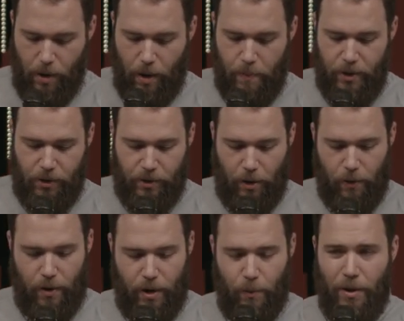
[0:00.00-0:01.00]
I mentioned it
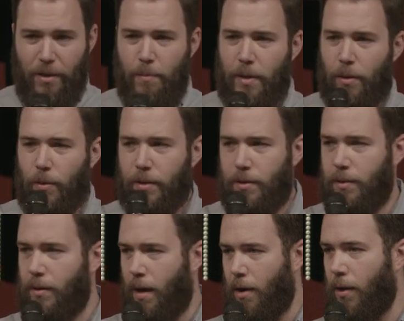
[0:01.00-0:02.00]
already. One of the big ones
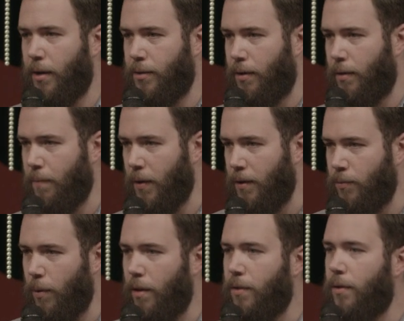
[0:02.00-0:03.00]
is character, because
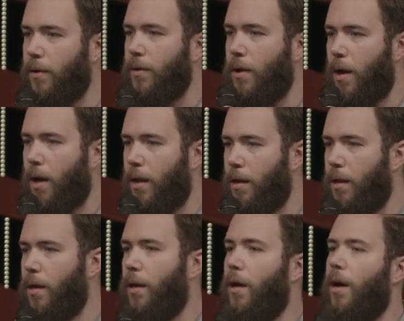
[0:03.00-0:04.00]
whether or not
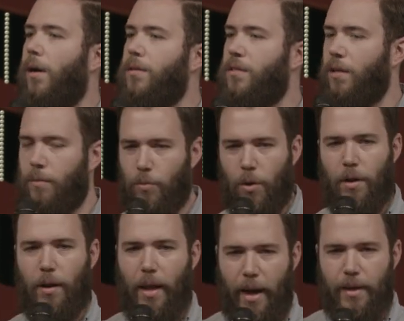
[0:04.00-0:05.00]

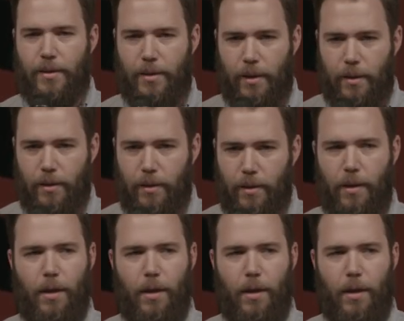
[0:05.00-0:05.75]
someone likes it,